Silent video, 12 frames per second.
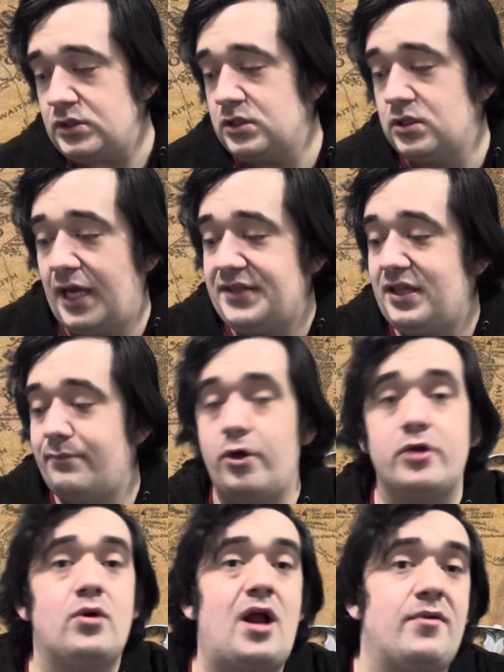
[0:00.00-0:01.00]
like the
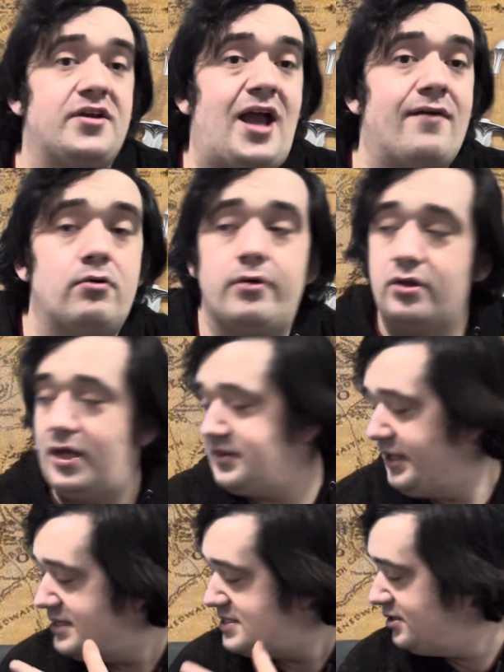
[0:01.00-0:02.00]
Mercadine Cavalry, like the
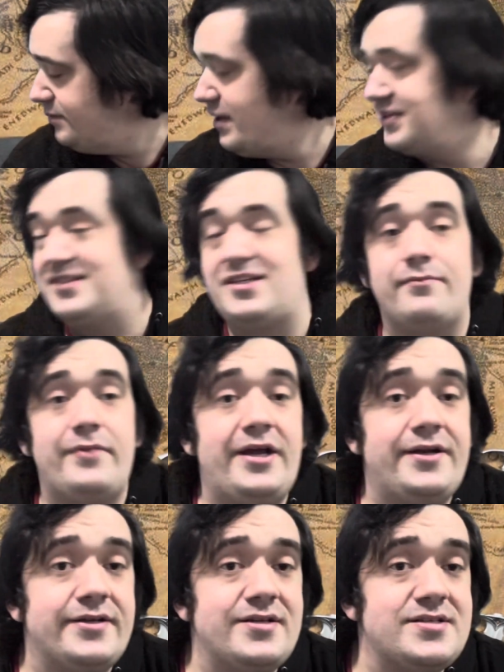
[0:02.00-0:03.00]
Eastling Mounted
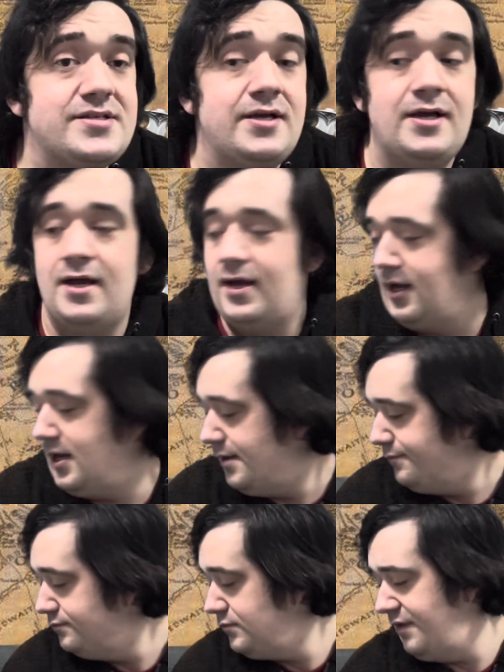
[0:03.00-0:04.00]
Commanders.
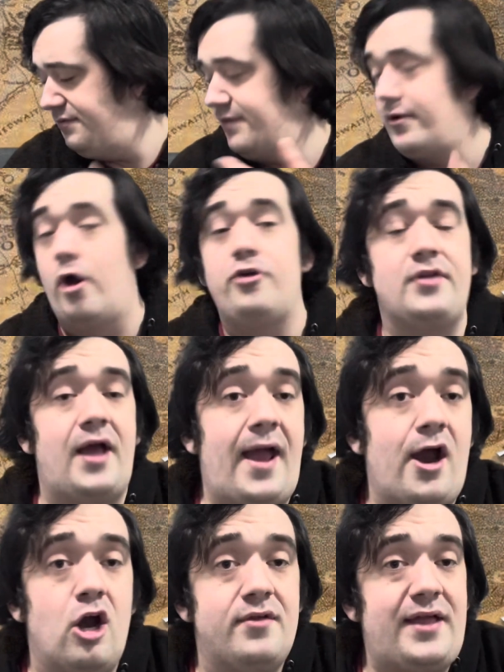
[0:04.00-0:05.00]
I've never owned the
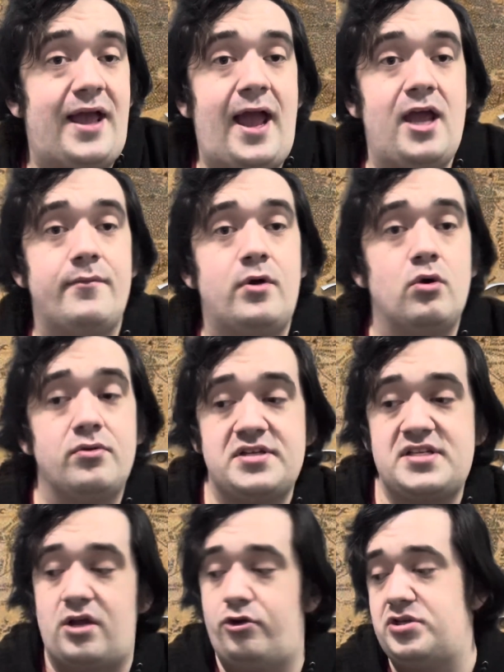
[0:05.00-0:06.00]
AMR or the
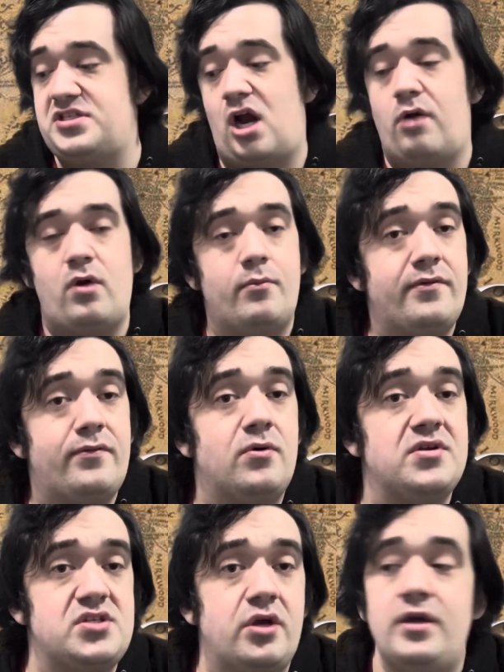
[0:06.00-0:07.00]
new Saruman before,
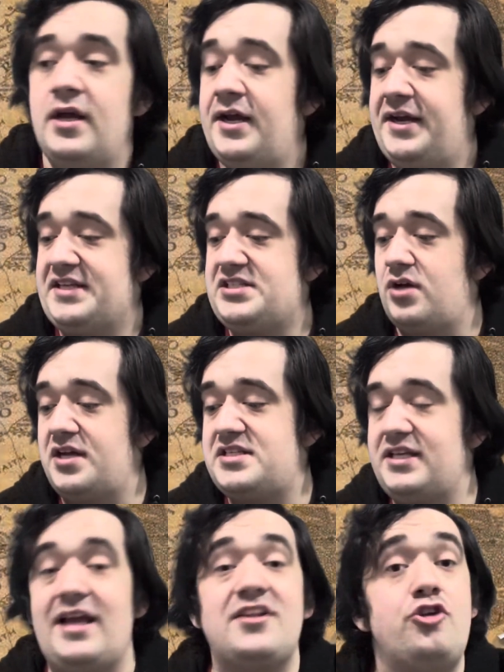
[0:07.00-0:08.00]
so it's nice to
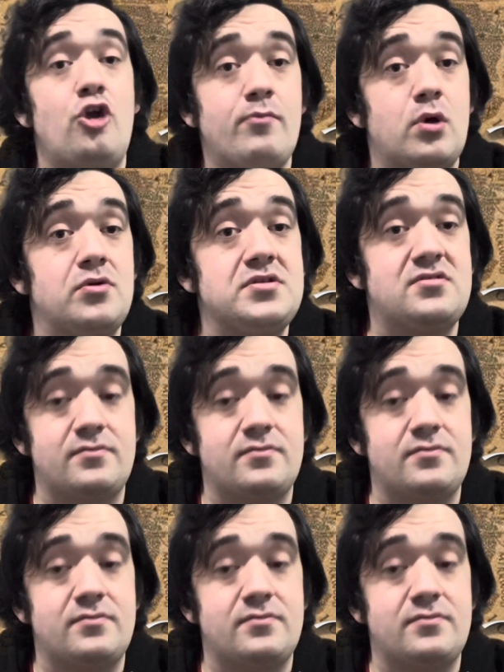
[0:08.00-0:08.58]
get new models to